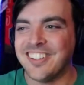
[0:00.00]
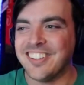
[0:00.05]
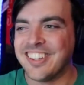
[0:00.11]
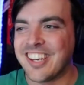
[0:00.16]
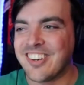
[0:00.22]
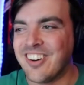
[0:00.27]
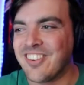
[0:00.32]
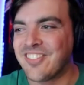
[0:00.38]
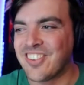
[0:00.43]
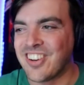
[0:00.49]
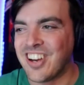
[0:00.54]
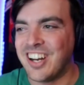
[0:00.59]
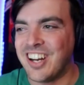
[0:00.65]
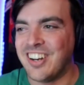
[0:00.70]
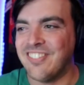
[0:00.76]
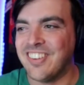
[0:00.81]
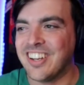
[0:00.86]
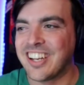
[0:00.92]
they went
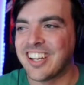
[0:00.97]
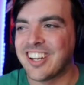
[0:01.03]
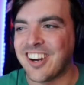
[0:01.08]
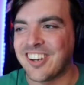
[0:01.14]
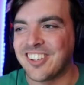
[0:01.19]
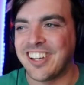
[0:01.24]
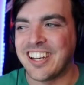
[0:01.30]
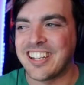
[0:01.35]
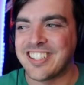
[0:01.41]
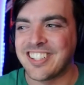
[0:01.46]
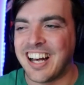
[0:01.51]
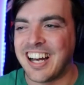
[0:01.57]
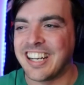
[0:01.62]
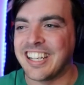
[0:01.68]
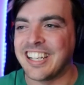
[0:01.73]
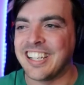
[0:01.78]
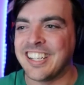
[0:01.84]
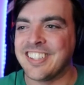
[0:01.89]
from Carlo
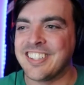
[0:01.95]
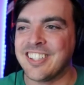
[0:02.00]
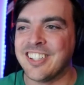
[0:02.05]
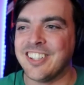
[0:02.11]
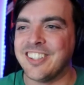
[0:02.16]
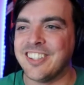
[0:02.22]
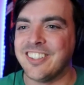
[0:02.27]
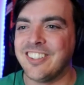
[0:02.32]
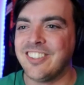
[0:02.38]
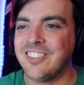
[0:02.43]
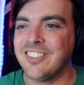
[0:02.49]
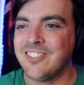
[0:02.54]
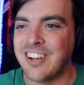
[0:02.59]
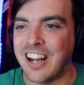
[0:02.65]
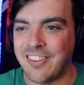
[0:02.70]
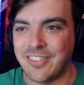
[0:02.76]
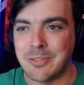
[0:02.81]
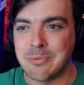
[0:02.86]
Ancelotti to
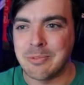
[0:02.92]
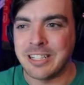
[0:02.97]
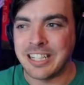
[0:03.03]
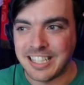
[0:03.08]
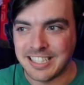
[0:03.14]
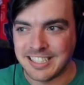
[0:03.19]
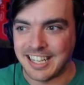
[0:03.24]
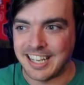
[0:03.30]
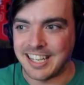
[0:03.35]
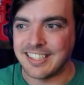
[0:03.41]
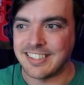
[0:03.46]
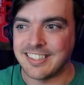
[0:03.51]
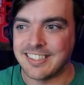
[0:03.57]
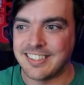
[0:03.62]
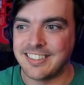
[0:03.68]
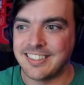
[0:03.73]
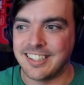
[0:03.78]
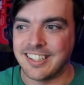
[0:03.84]
Rafi Benitez to